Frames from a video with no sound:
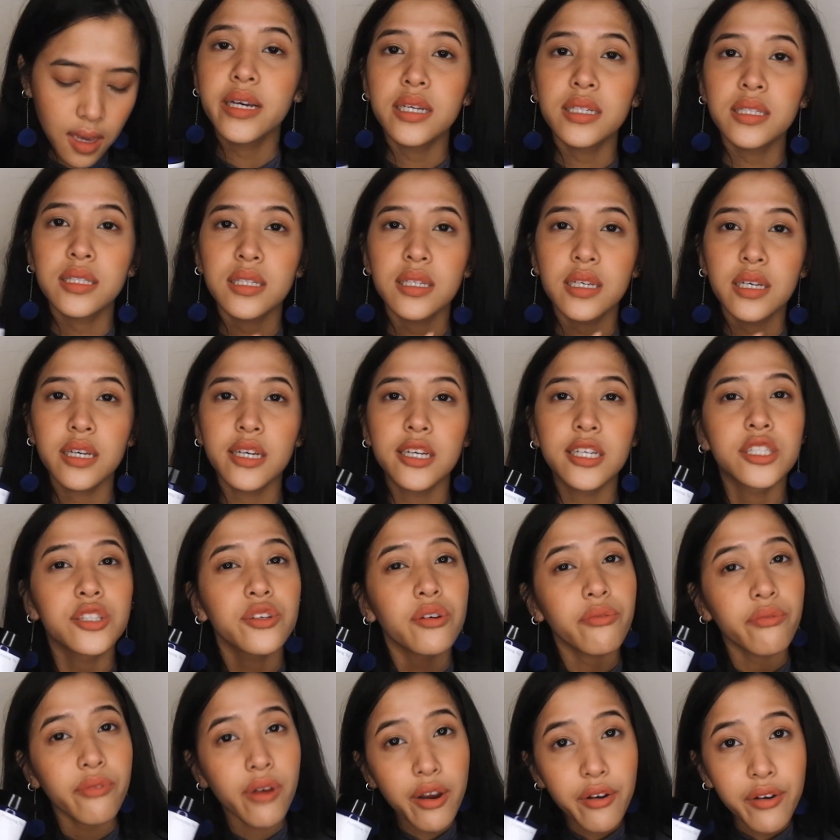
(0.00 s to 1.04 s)
This
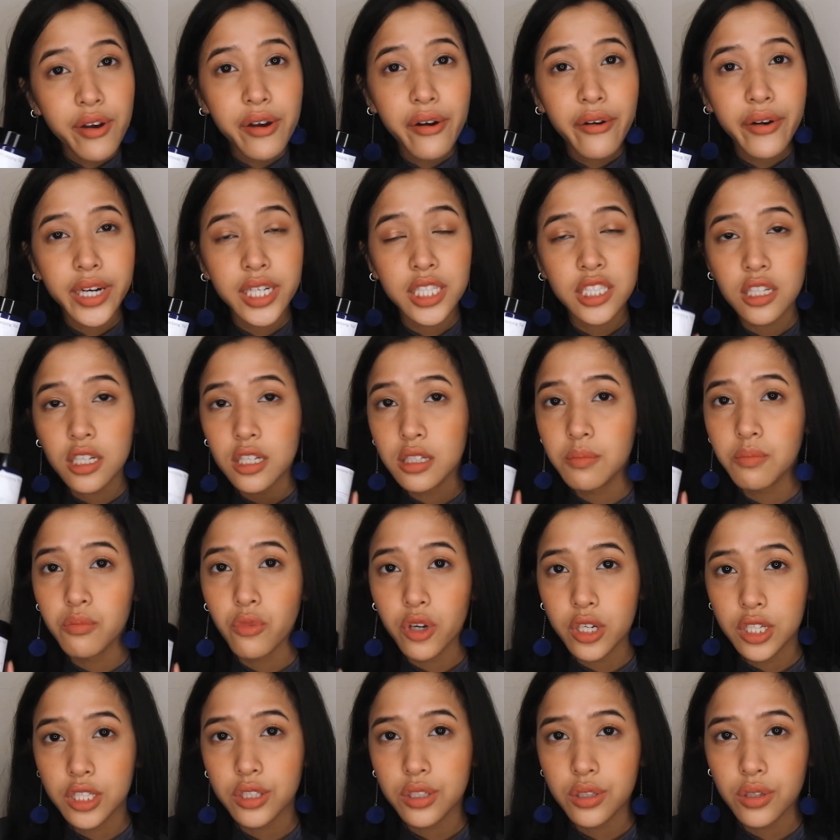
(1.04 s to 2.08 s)
is very rich in
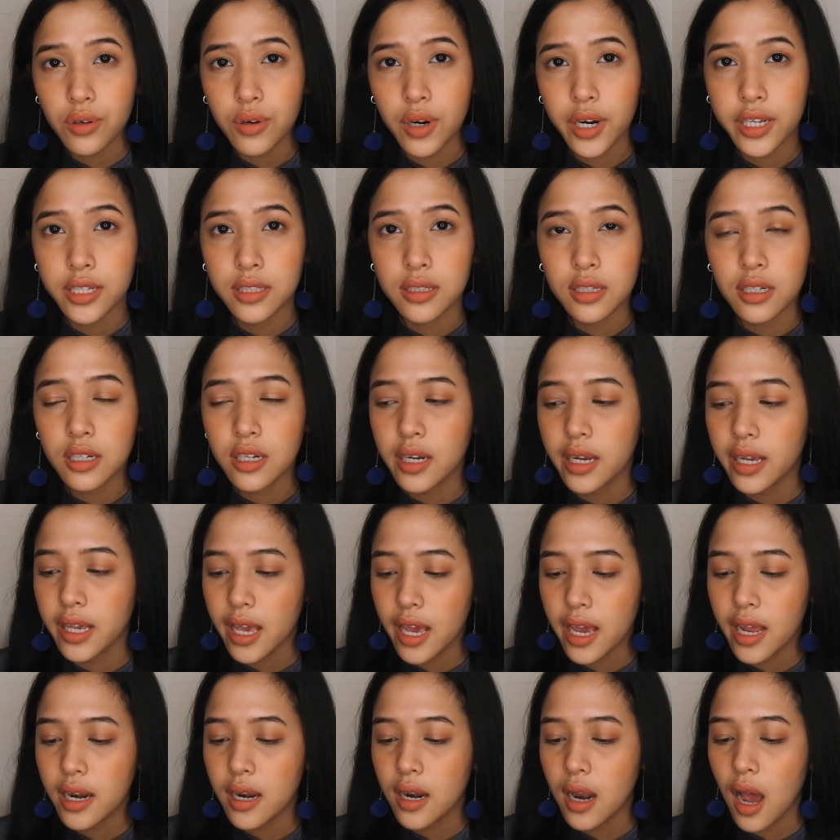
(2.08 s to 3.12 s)
moisturizer.
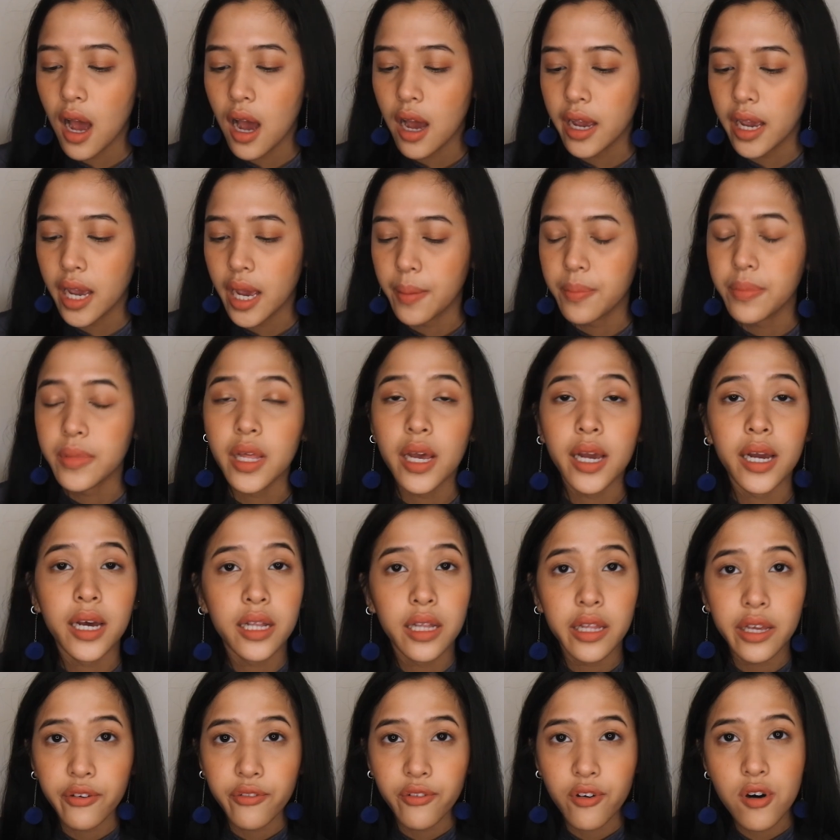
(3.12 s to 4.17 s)
Again, I am
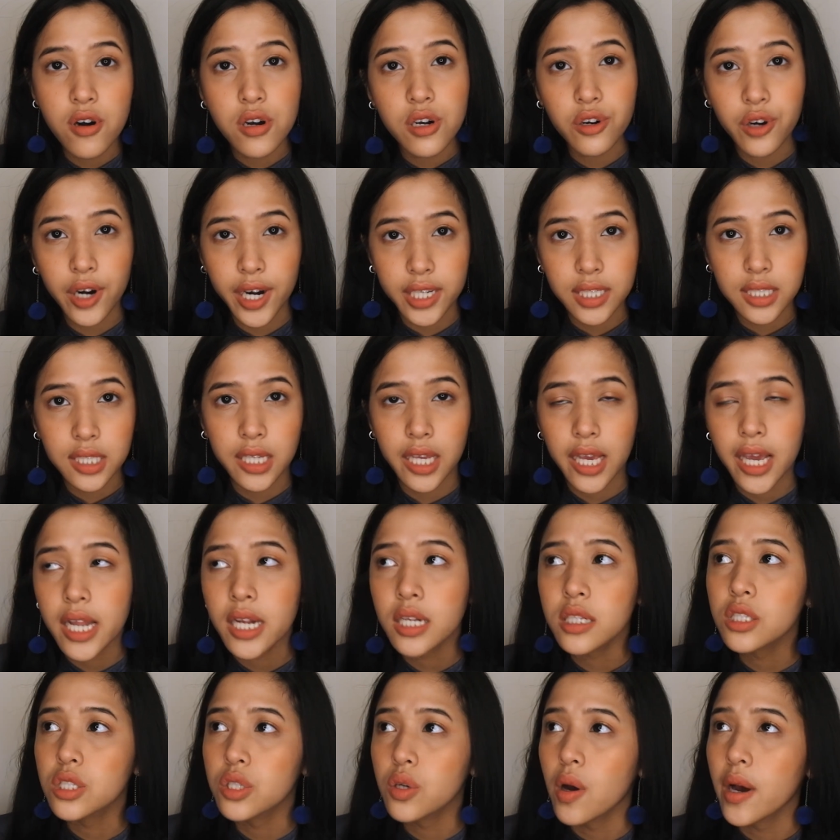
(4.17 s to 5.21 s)
tackling for dry
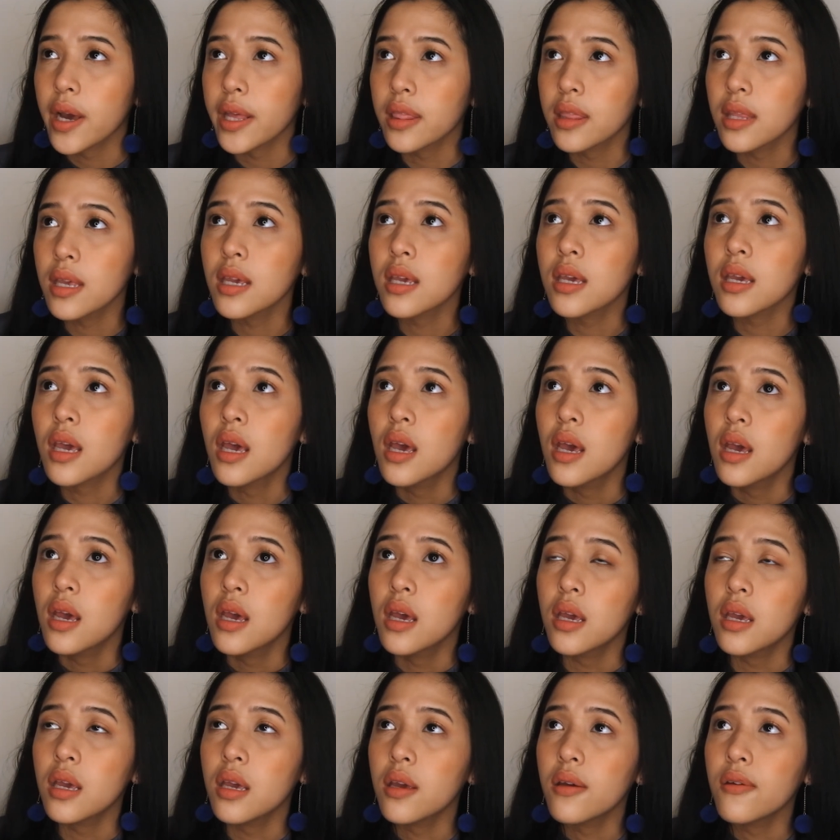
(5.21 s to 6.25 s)
skin, so I think
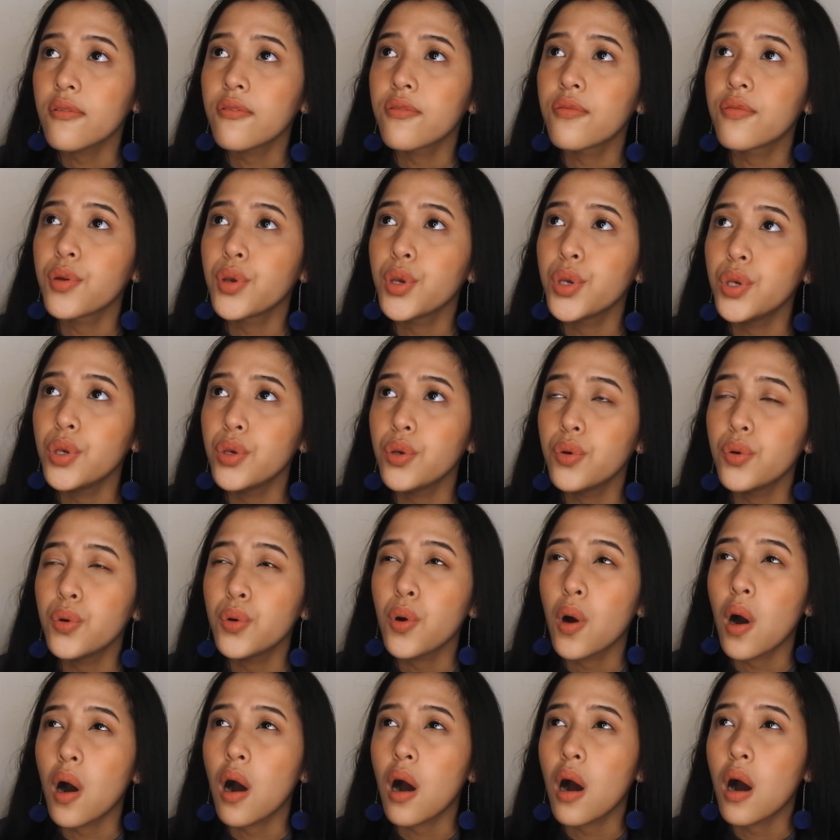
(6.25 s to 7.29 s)
if
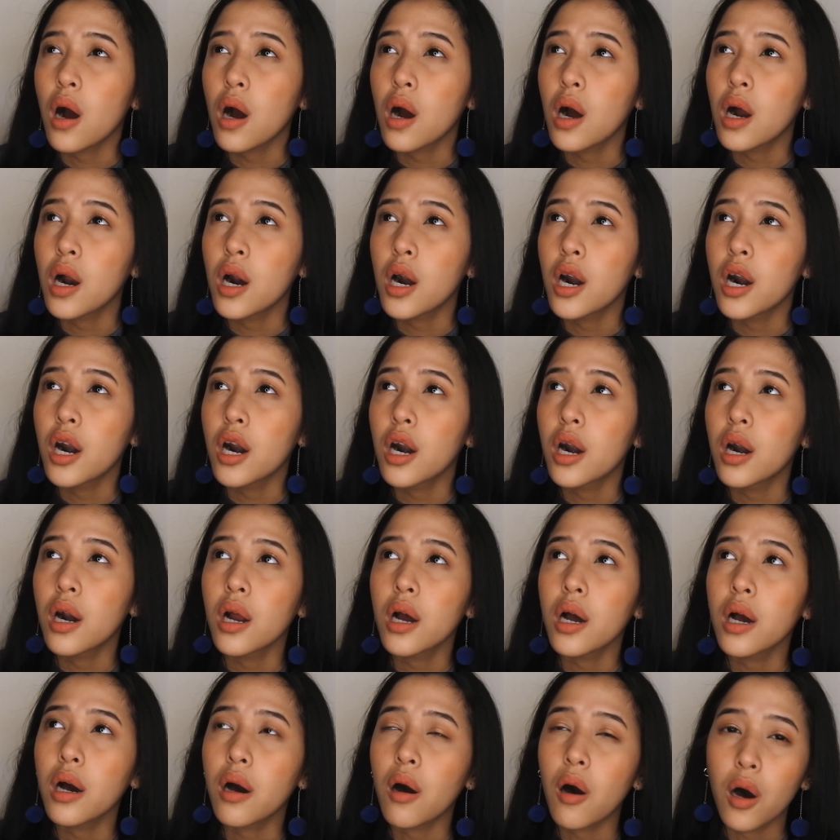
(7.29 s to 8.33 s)
you
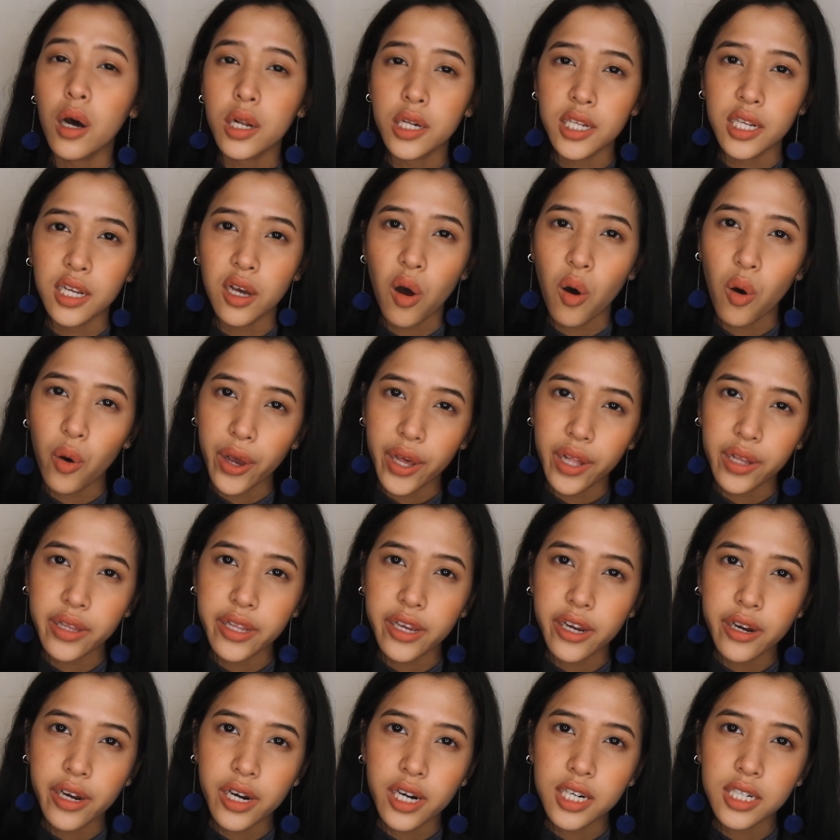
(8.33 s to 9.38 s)
are on the
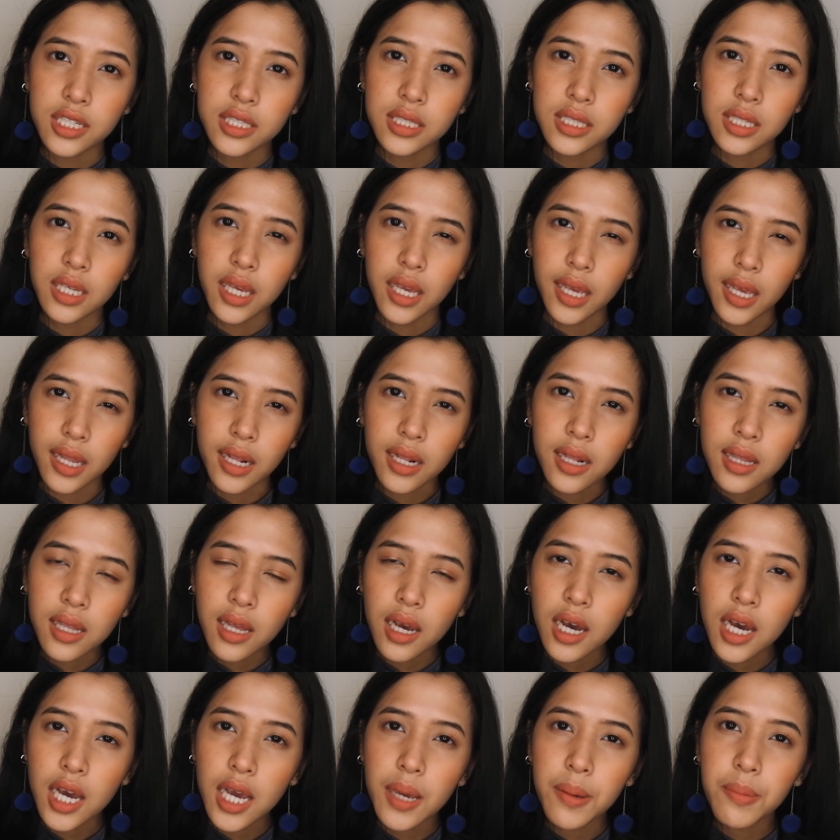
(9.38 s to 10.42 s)
oilier skin
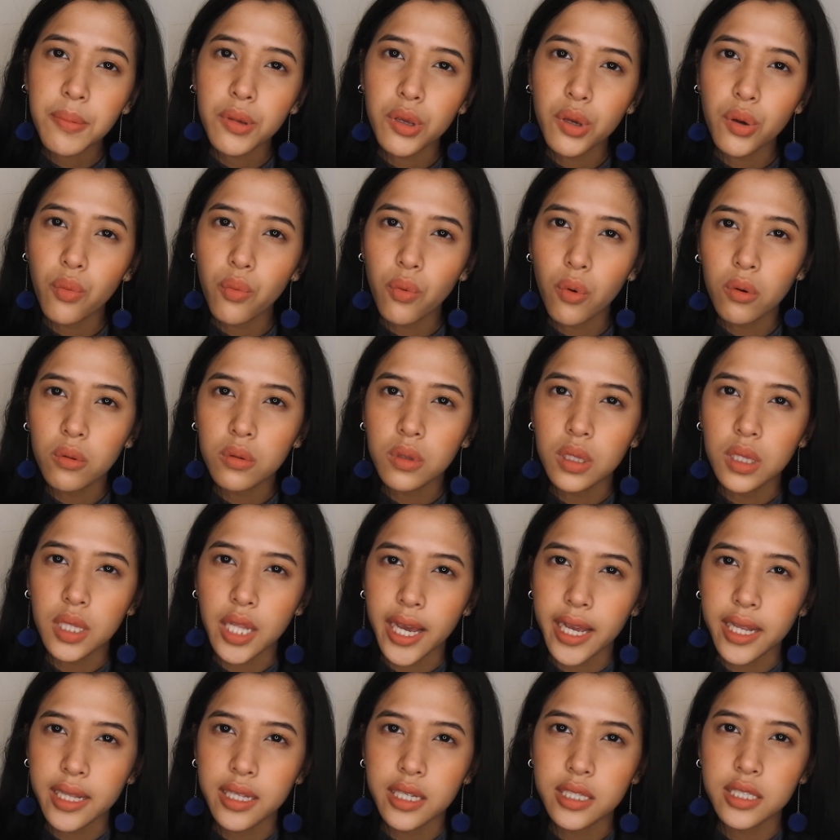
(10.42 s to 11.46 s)
type, you won't
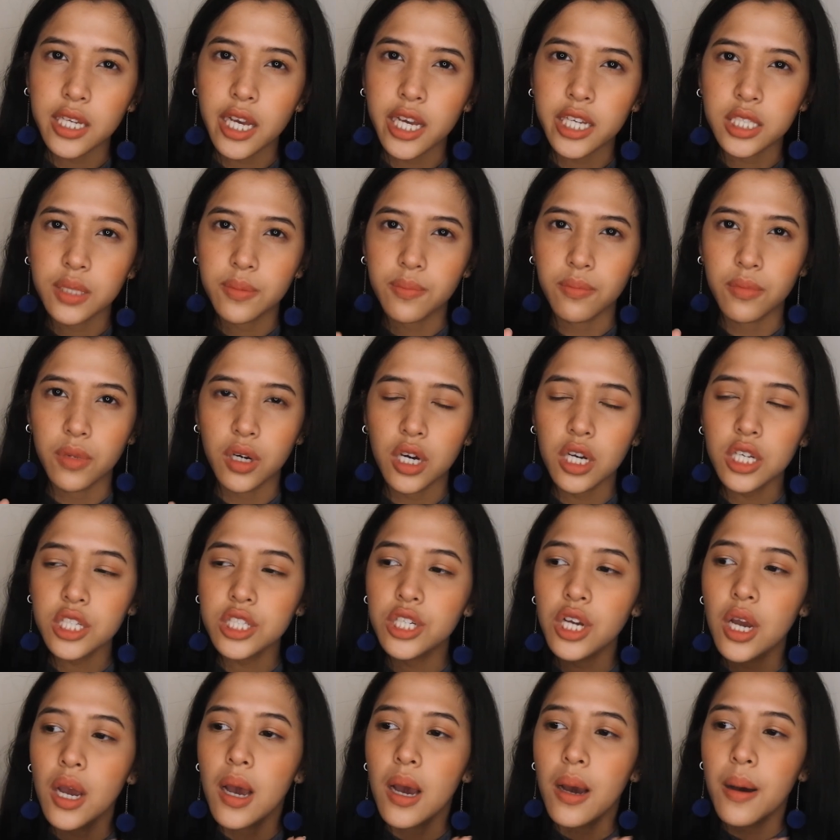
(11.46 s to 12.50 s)
like this as
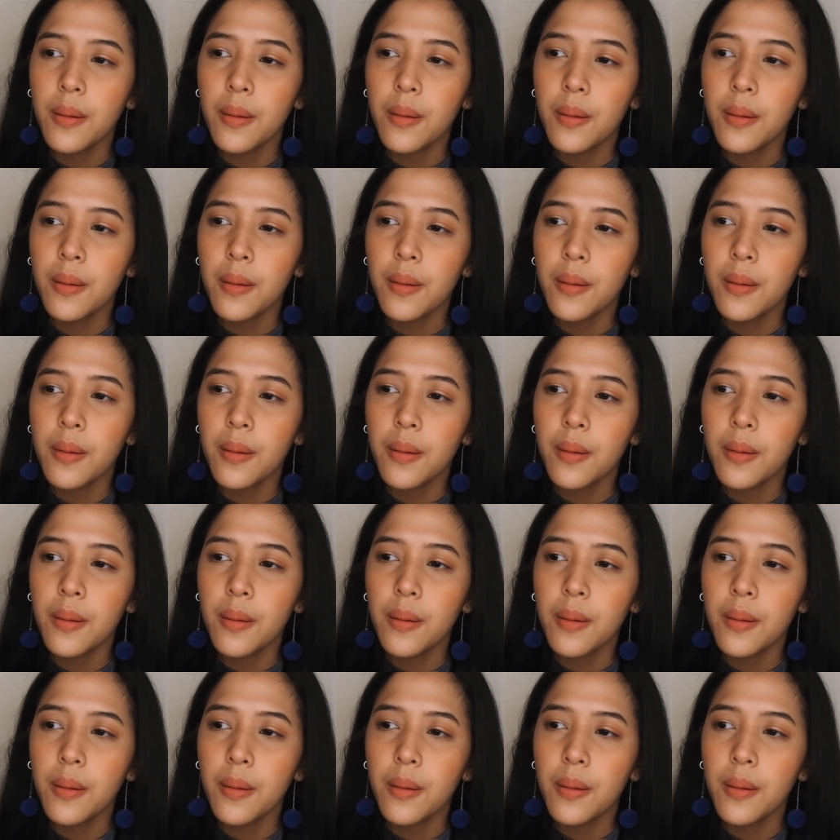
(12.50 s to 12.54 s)
much.